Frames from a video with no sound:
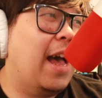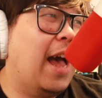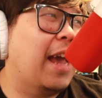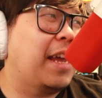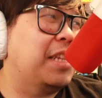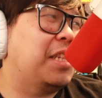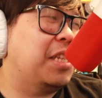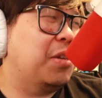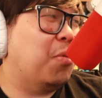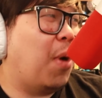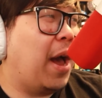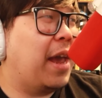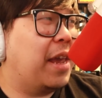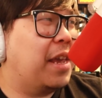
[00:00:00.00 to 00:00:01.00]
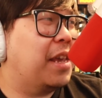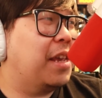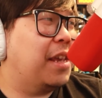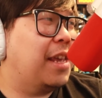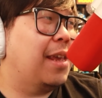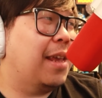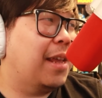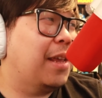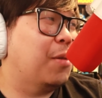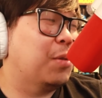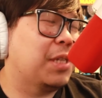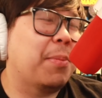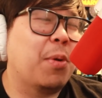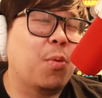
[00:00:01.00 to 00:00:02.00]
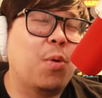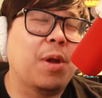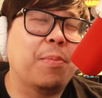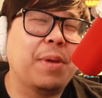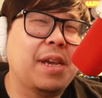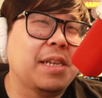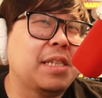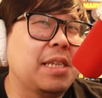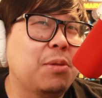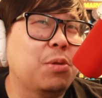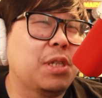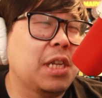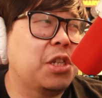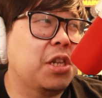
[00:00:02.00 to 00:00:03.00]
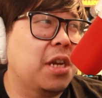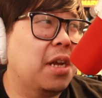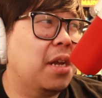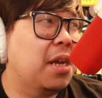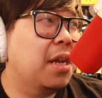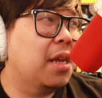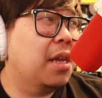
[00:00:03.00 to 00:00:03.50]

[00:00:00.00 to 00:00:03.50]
I, I can see why he he he was number one because he was such a